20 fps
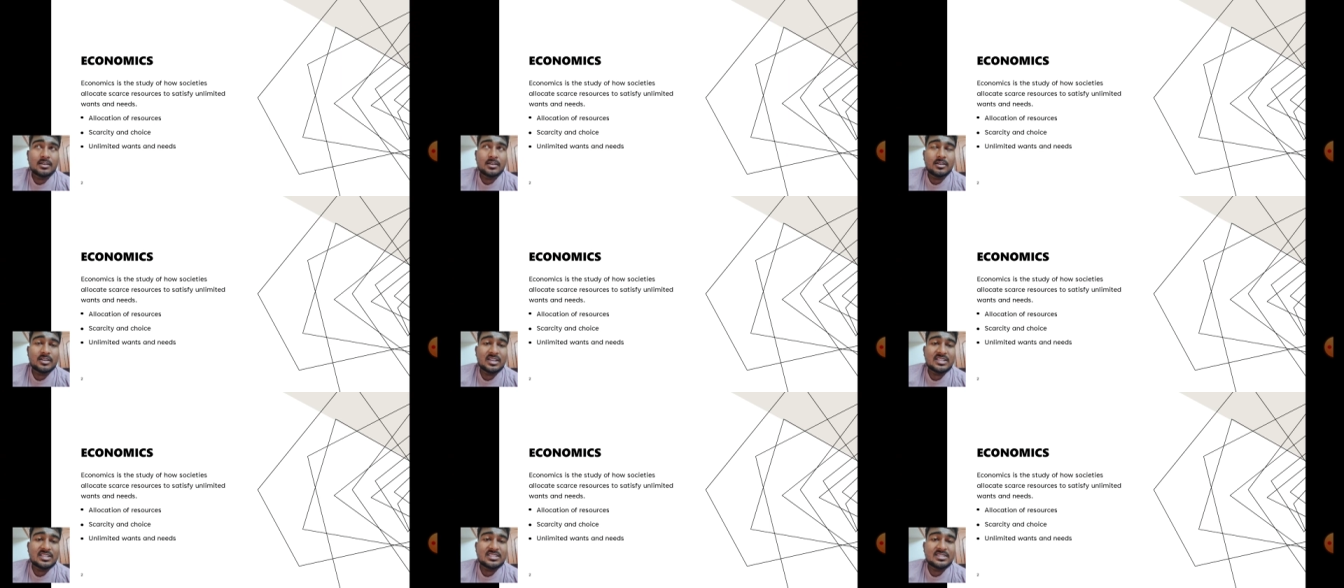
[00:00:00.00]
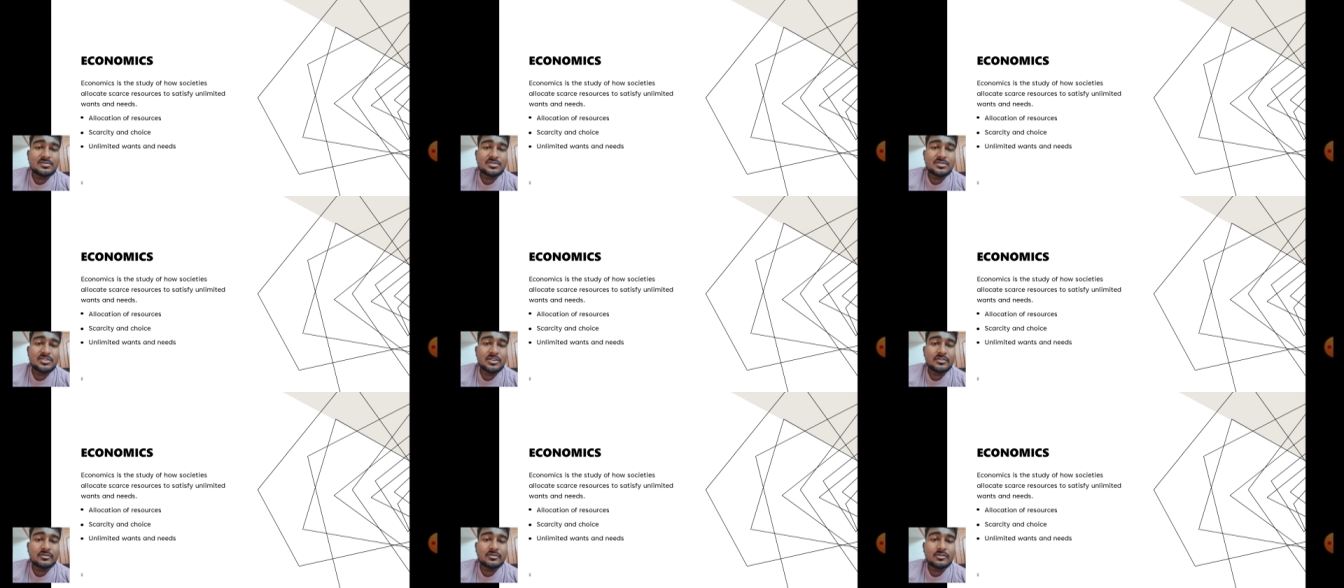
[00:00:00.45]

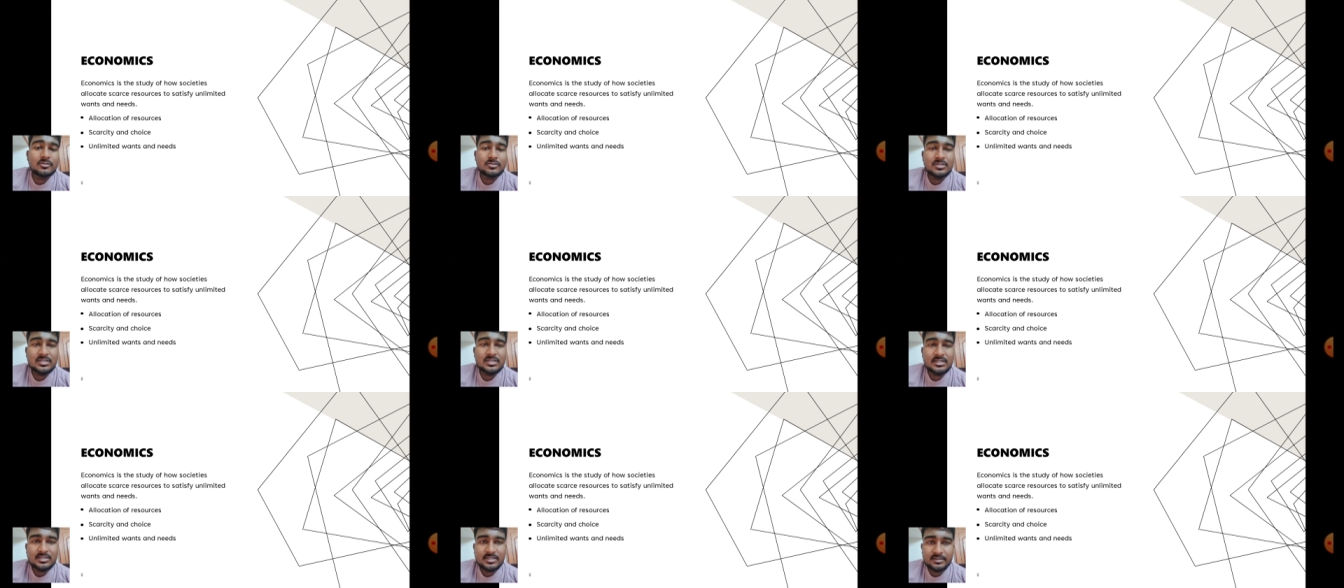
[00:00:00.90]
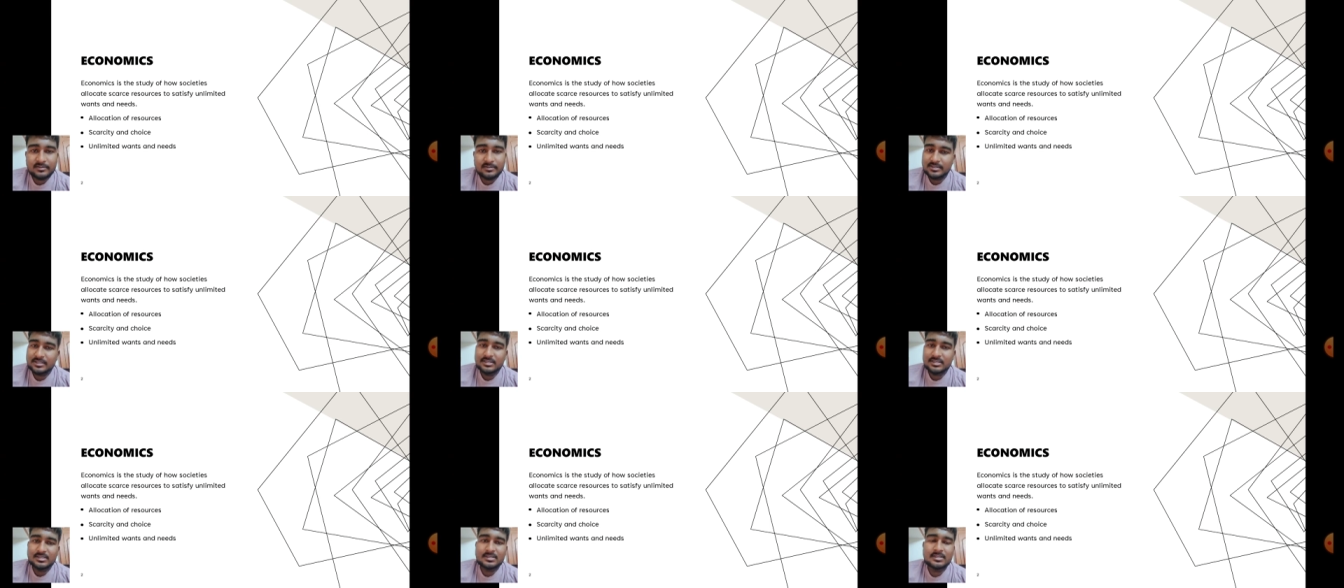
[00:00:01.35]
consumption of goods and
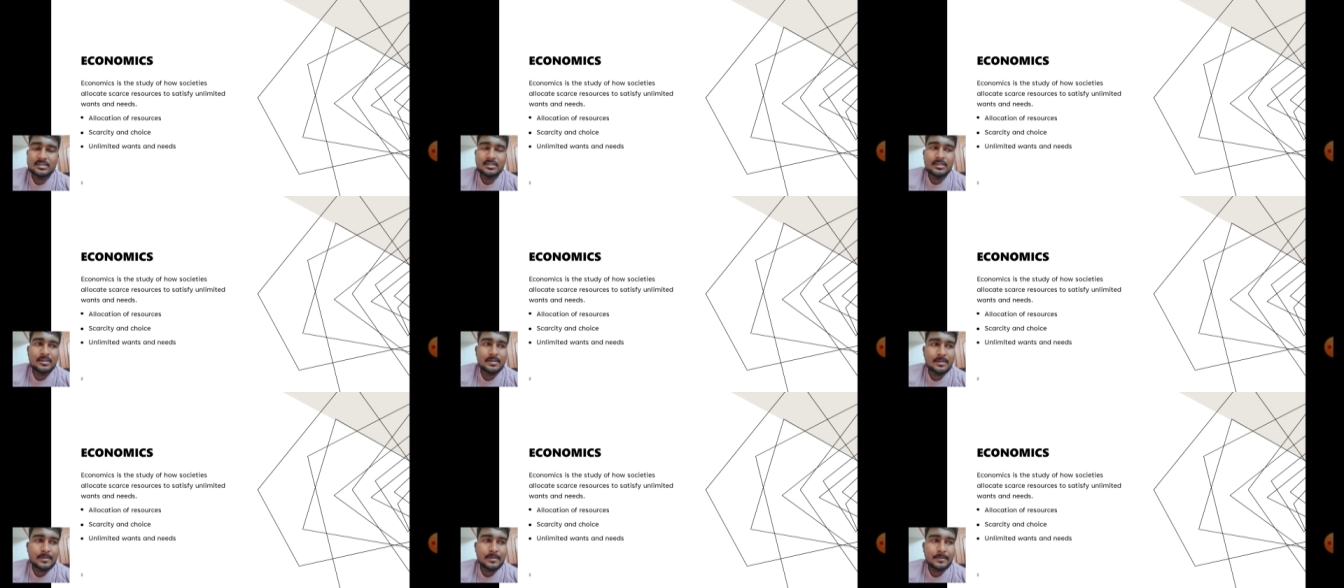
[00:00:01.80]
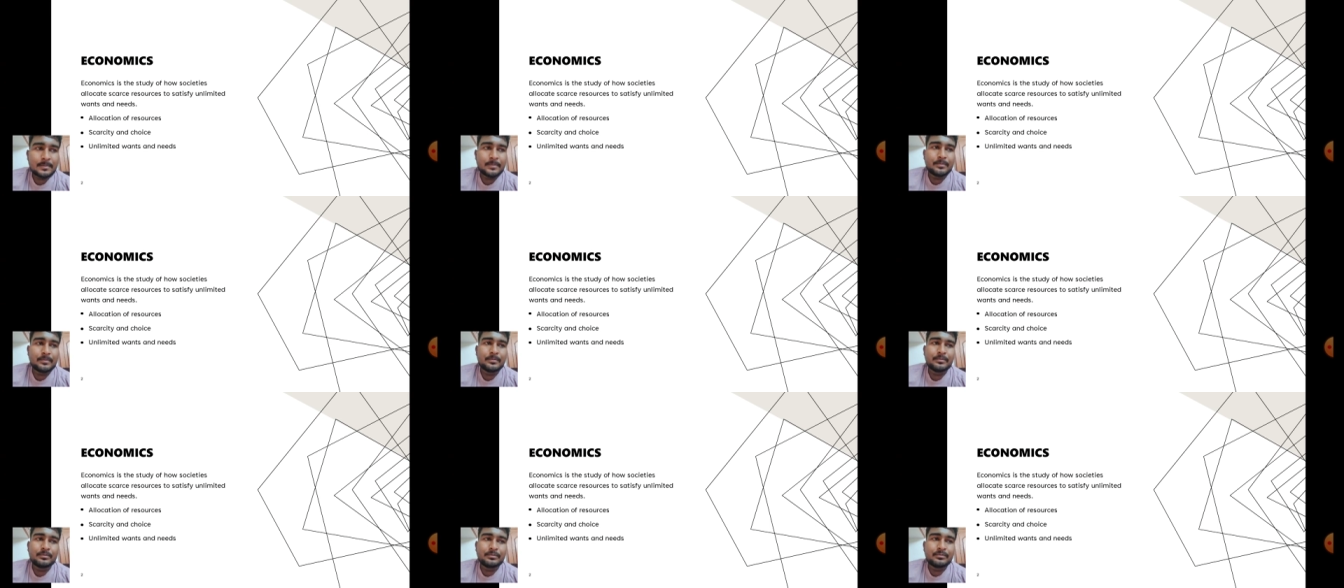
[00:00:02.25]
services.
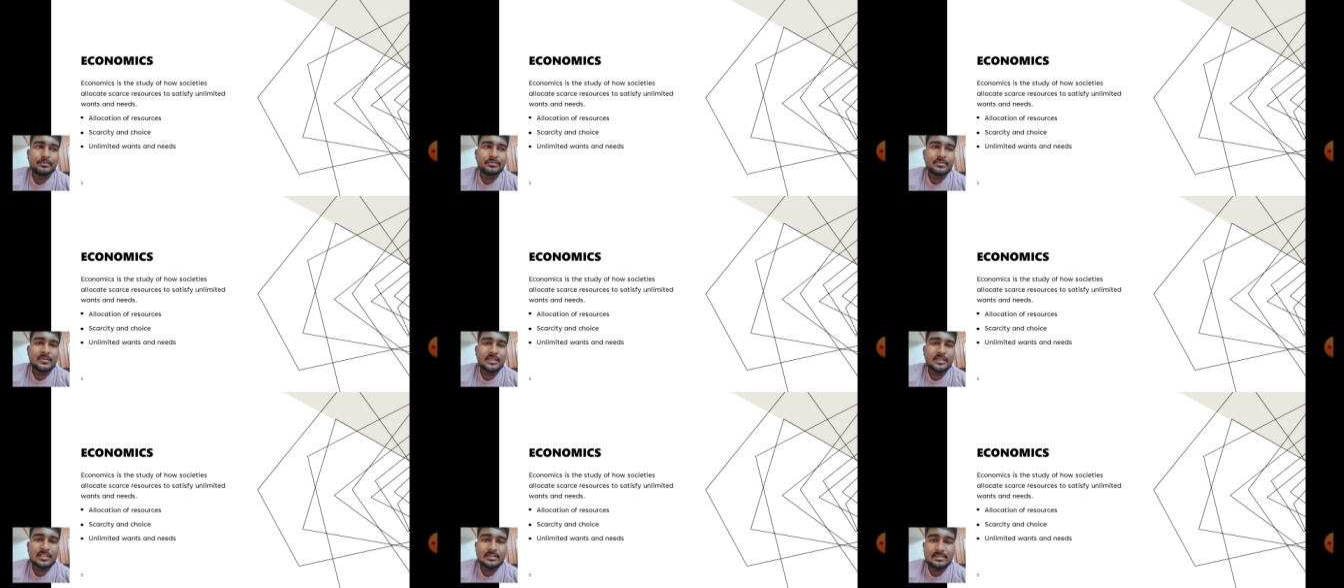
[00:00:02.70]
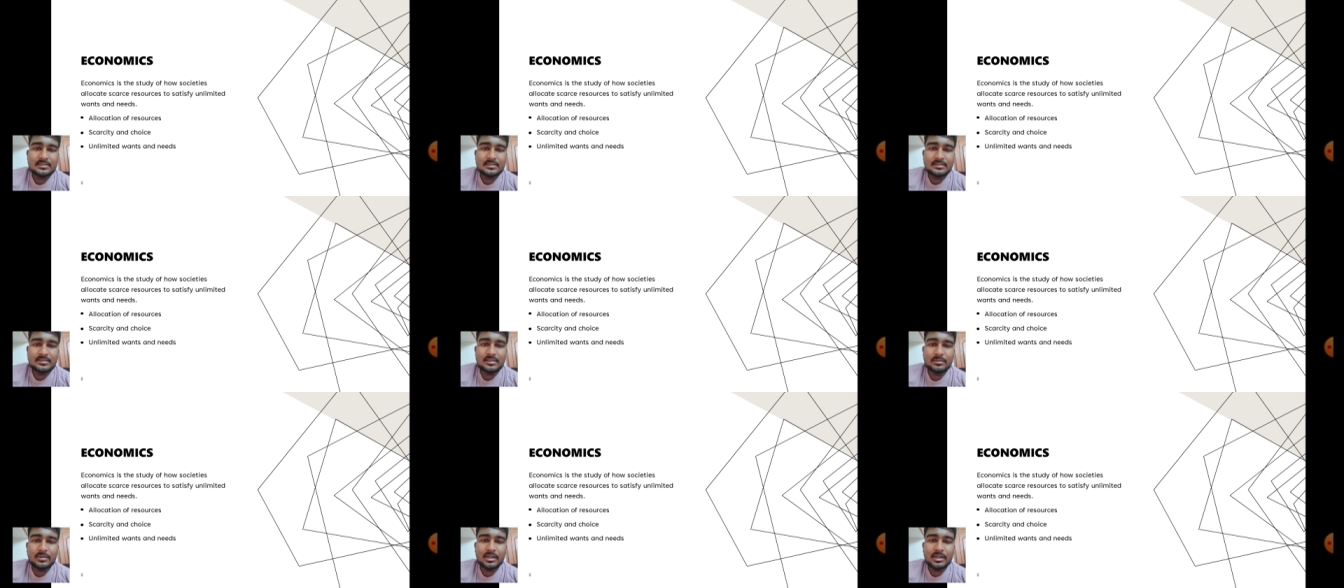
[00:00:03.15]
This is
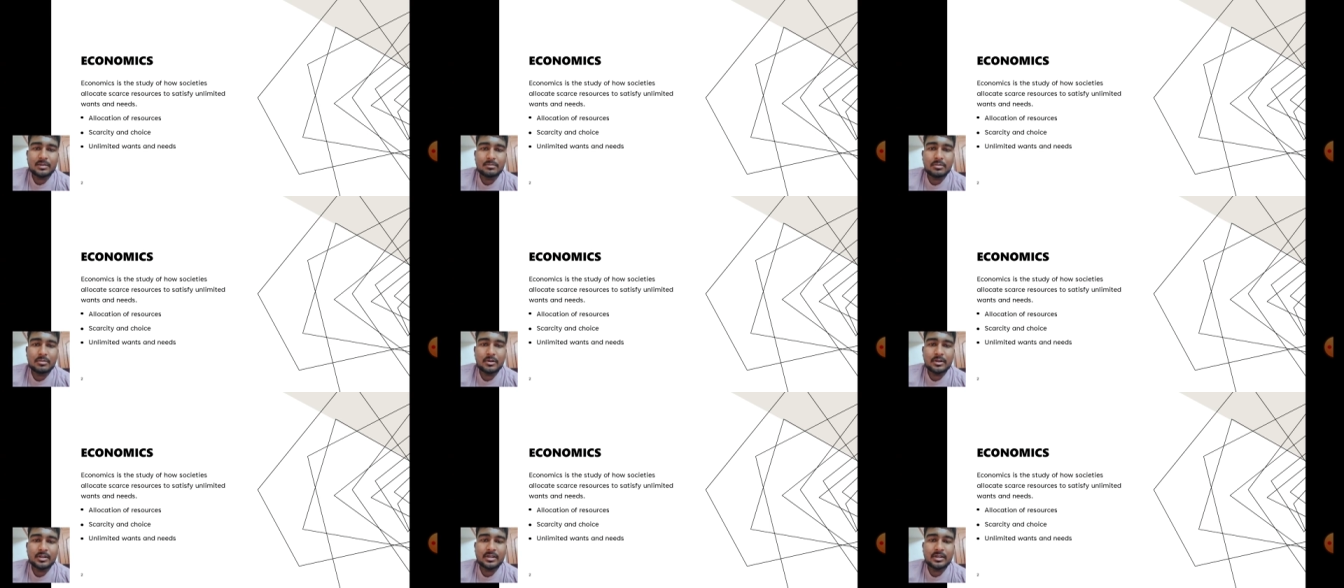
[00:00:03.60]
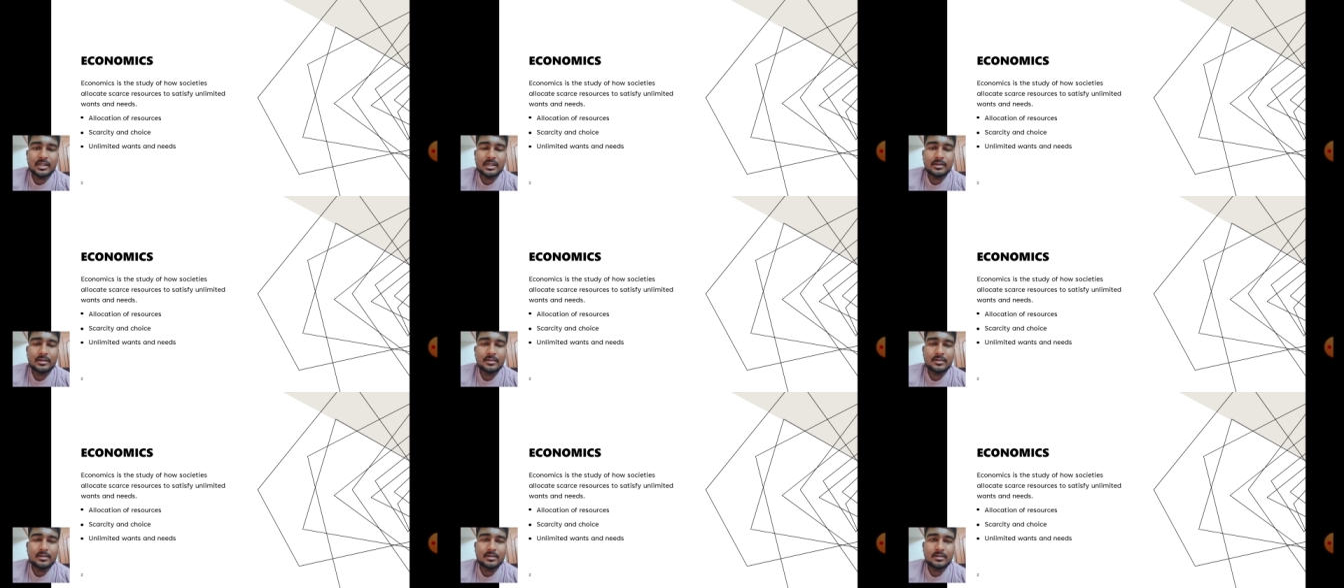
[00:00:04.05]
the main point
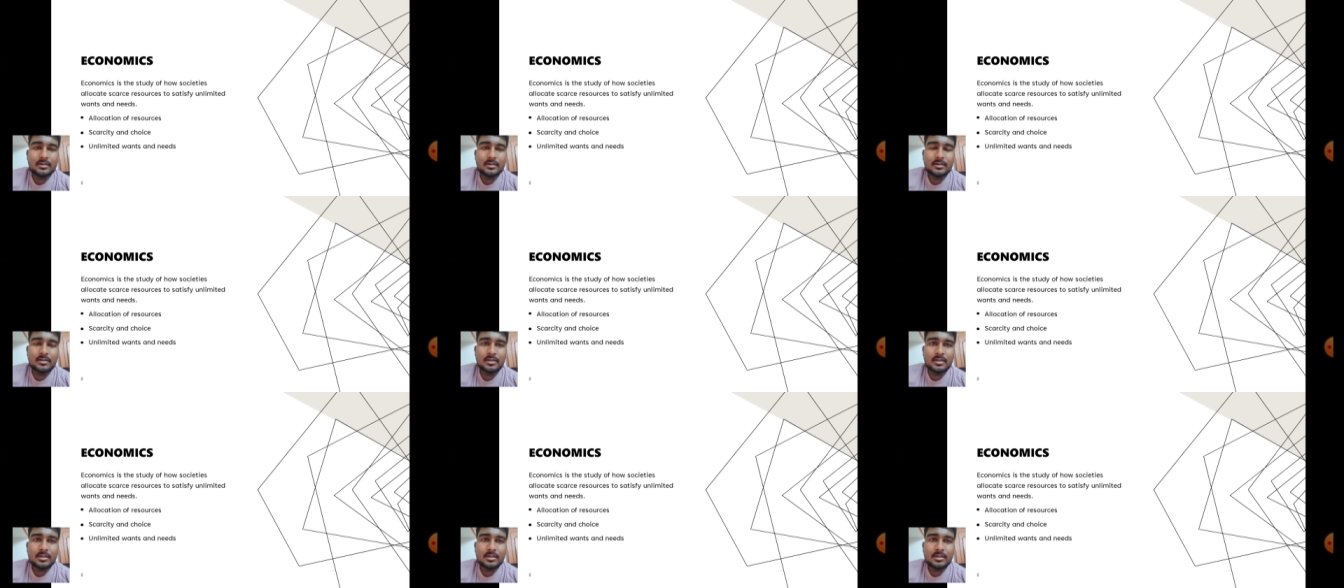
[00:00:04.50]
and the